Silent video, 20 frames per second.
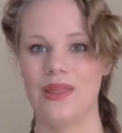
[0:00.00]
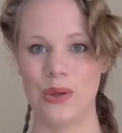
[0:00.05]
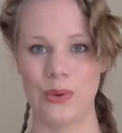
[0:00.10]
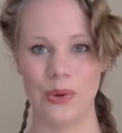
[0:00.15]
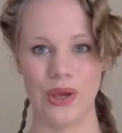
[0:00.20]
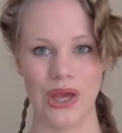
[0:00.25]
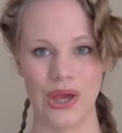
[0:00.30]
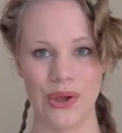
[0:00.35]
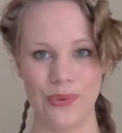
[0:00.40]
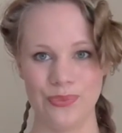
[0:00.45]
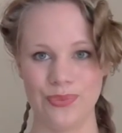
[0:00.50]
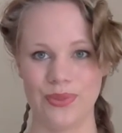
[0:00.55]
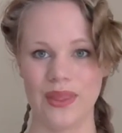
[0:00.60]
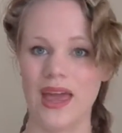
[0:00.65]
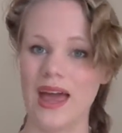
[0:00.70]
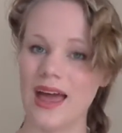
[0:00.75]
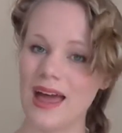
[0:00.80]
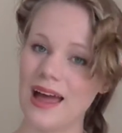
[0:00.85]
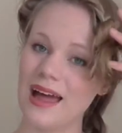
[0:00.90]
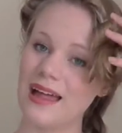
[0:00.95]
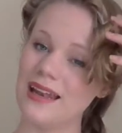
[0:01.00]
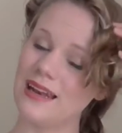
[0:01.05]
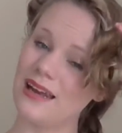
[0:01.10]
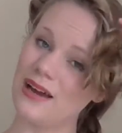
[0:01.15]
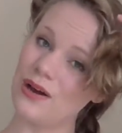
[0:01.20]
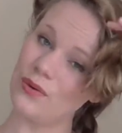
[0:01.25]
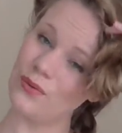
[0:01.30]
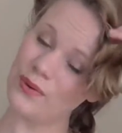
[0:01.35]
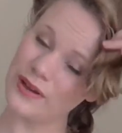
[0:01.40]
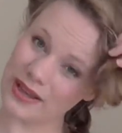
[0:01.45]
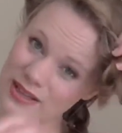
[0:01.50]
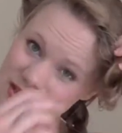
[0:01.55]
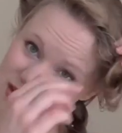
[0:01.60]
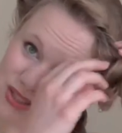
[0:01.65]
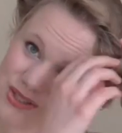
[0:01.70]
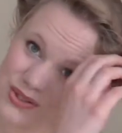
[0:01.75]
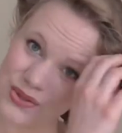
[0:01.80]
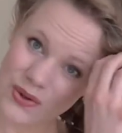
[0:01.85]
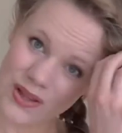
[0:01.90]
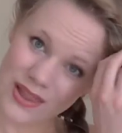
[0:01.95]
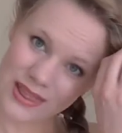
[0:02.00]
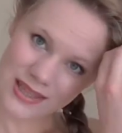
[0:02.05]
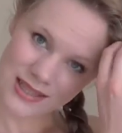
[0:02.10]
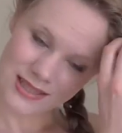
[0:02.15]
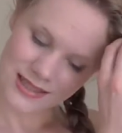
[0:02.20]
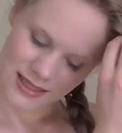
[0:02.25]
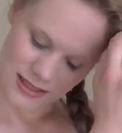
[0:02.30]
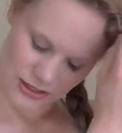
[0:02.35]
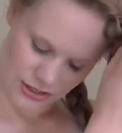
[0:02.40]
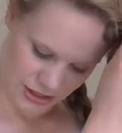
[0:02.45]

There we go, and now we're going to do this